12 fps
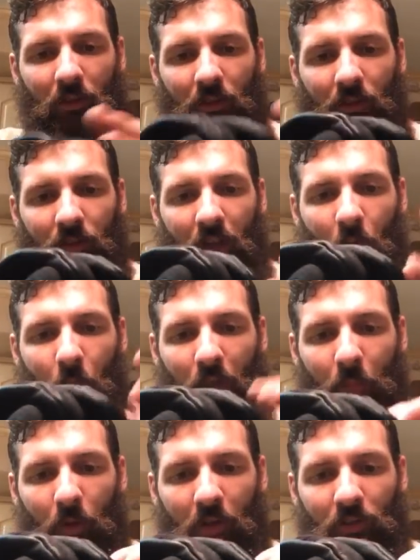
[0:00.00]
Yeah, we could
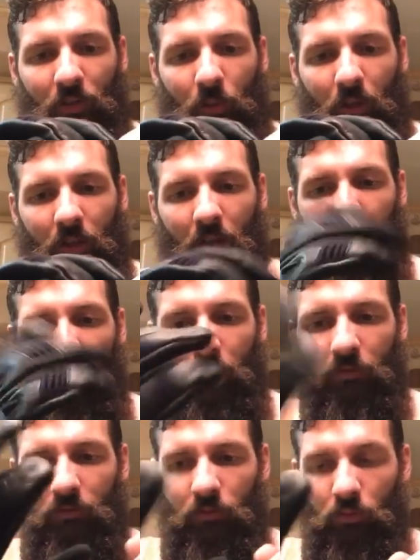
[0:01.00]
probably do we
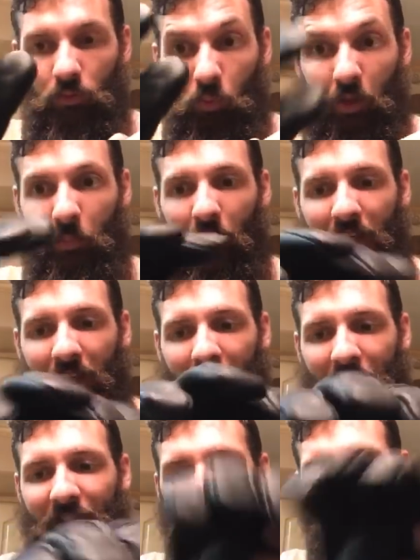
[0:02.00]
could probably get
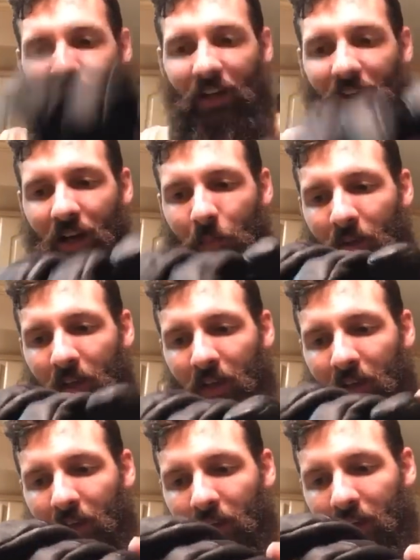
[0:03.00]
these done up in
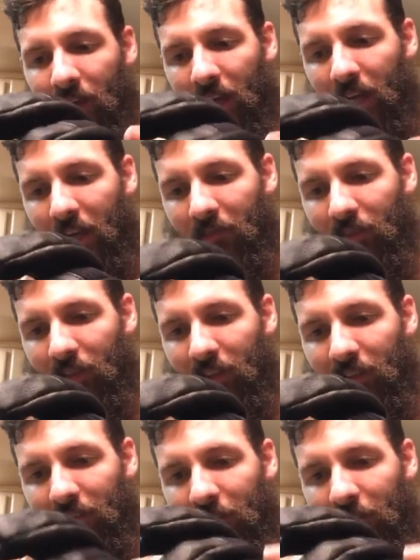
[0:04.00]
a high vis,